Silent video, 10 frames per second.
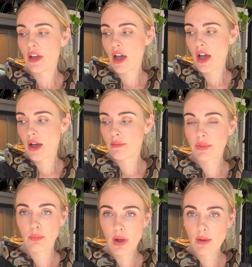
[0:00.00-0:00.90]

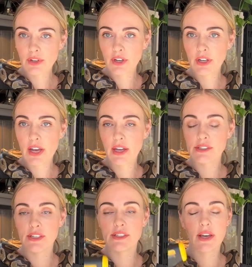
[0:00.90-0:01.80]
thermometer gun
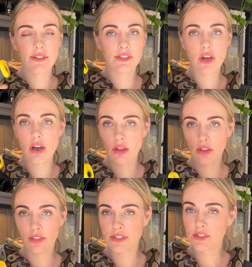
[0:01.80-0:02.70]
to test all
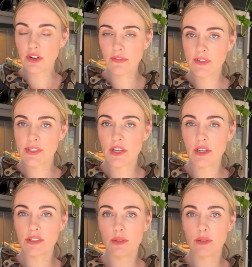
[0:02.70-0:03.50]
the surfaces,